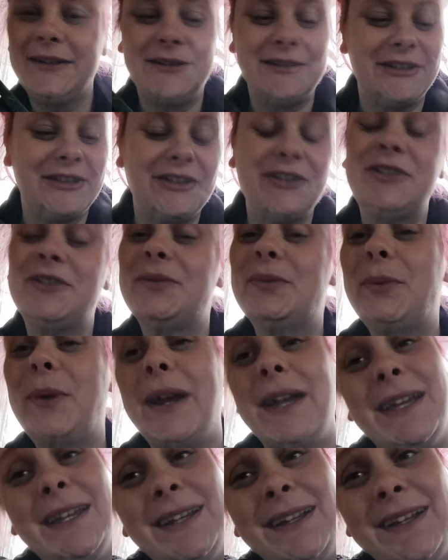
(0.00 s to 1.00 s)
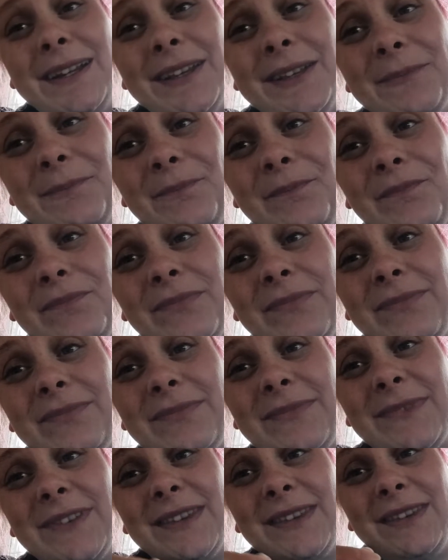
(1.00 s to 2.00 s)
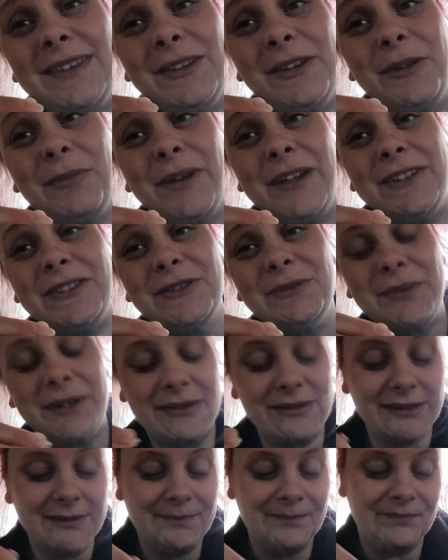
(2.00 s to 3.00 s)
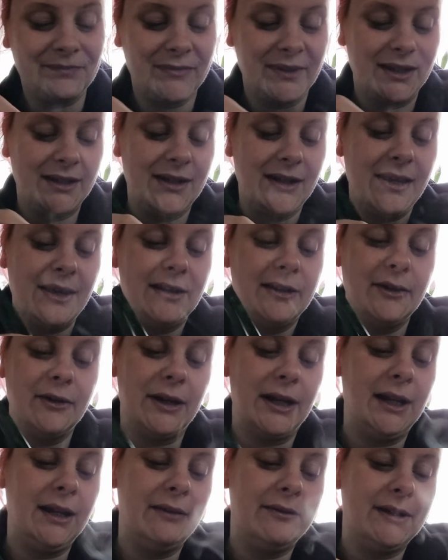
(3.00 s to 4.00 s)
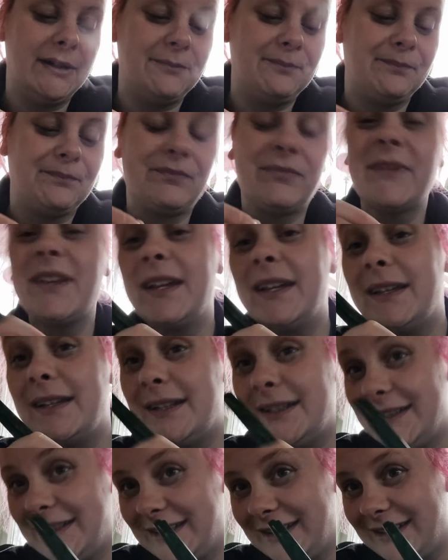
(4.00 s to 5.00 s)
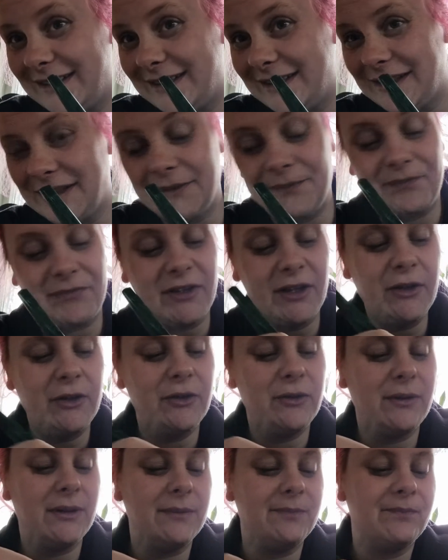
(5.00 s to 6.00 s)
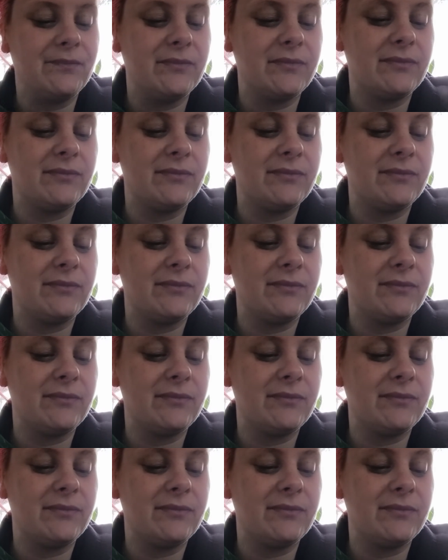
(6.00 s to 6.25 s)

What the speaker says: just wait till the best soup ever. No, I love it. This is a good one.